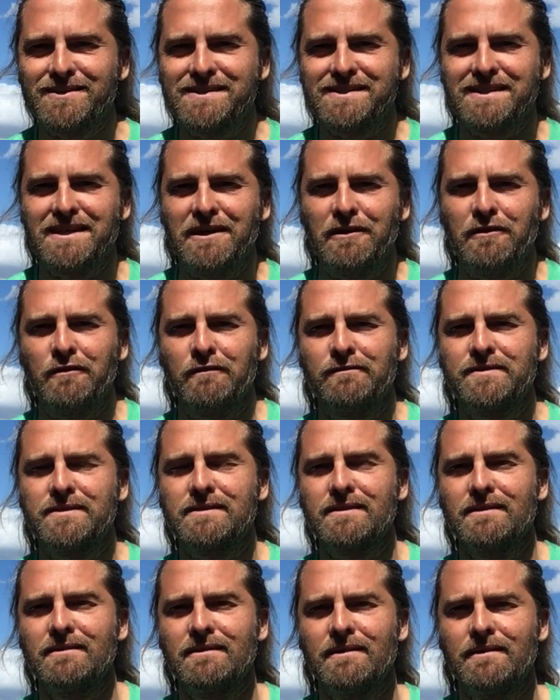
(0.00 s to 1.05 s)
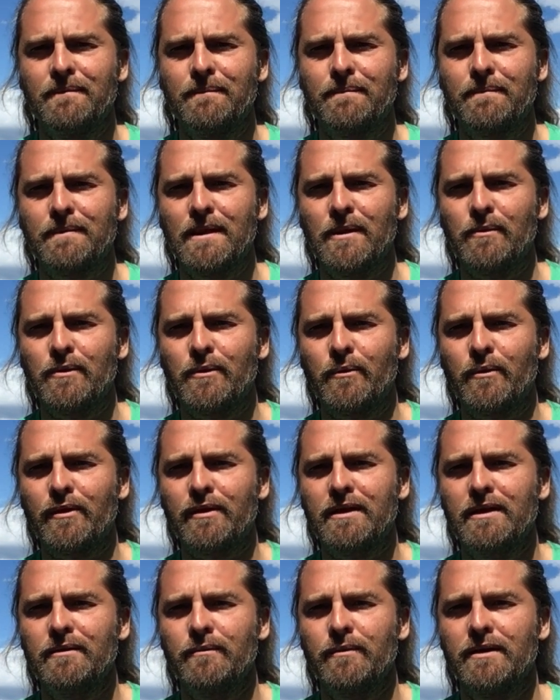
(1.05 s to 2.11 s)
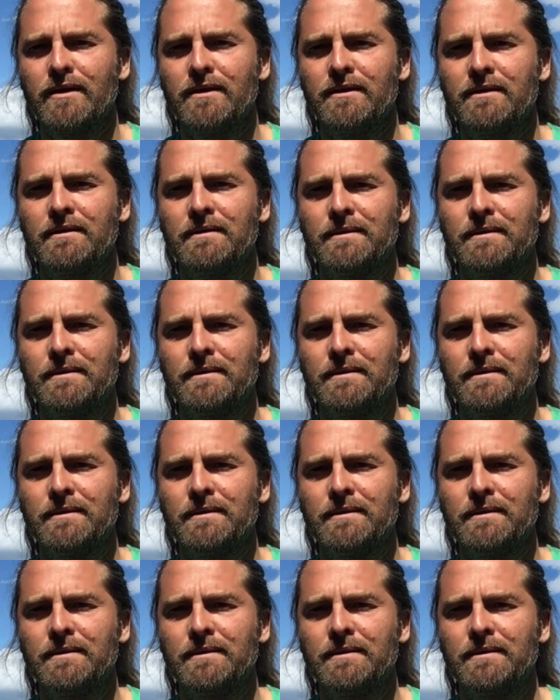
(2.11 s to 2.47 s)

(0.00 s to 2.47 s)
selves that we're working with.